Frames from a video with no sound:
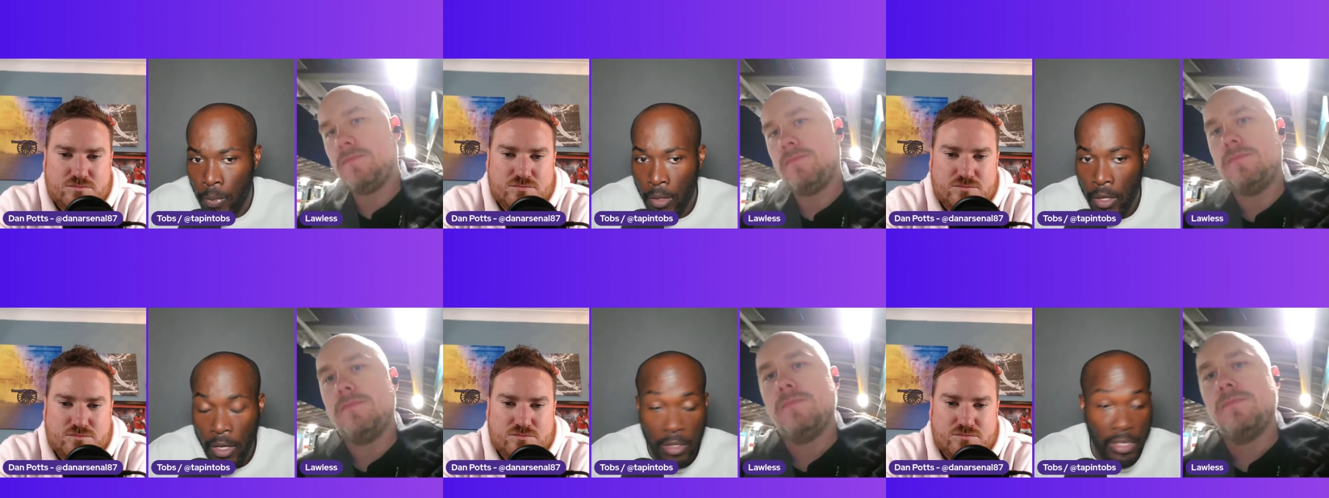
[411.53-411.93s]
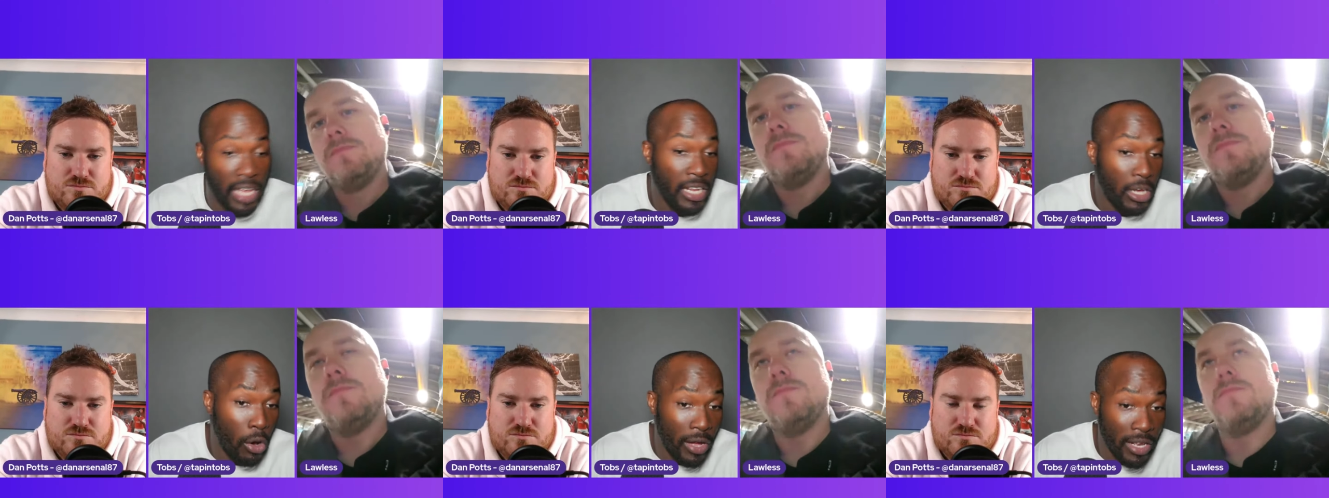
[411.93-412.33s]
Speaker 1: Then he
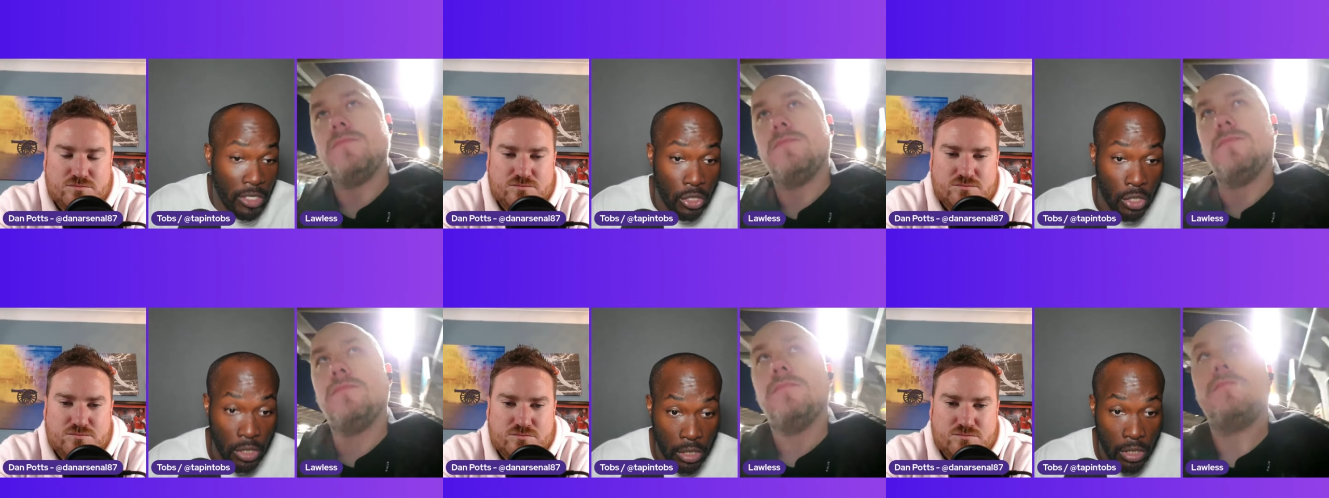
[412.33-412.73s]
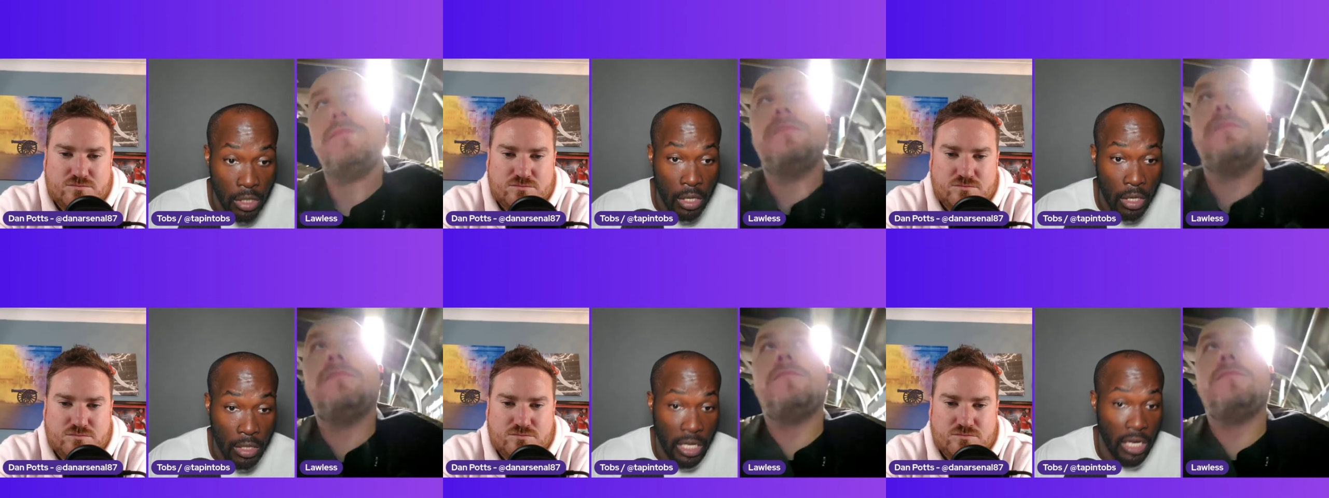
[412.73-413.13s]
got injured.
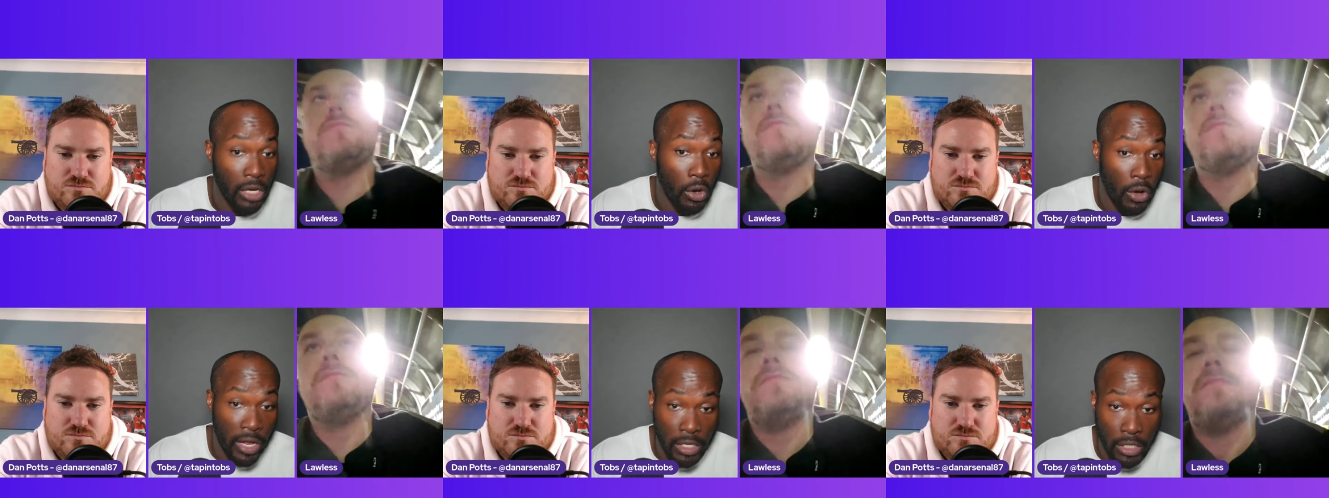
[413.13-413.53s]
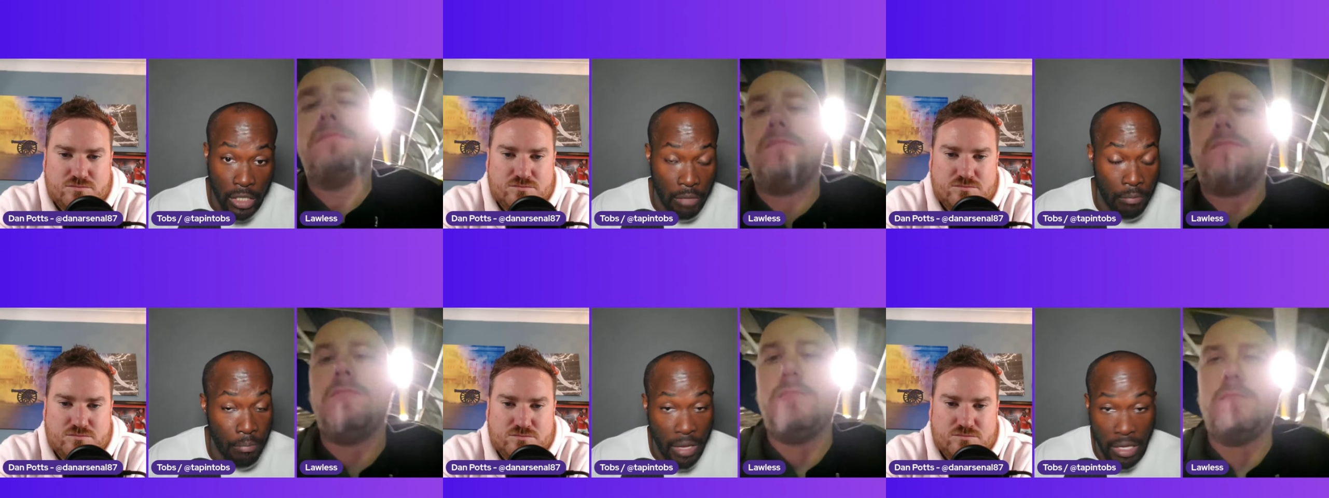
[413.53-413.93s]
Then he got injured and
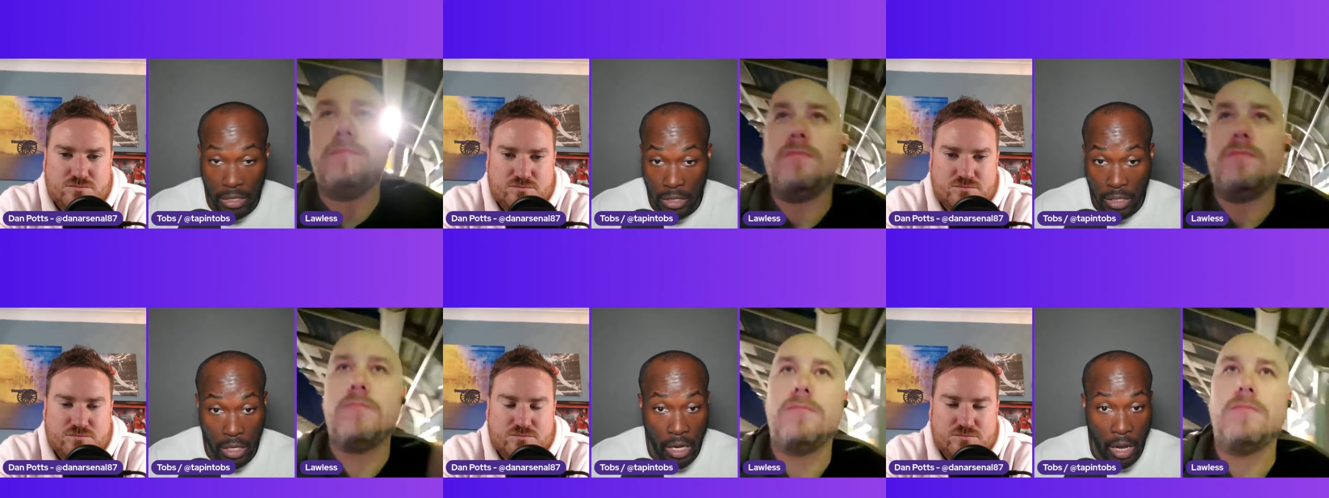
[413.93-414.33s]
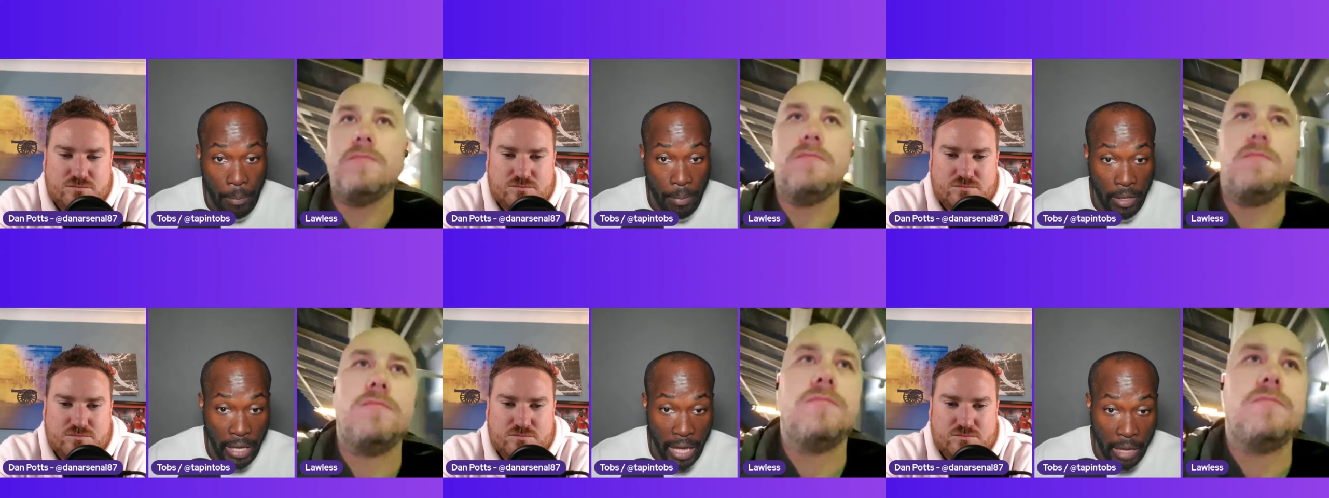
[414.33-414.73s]
missed a couple of games.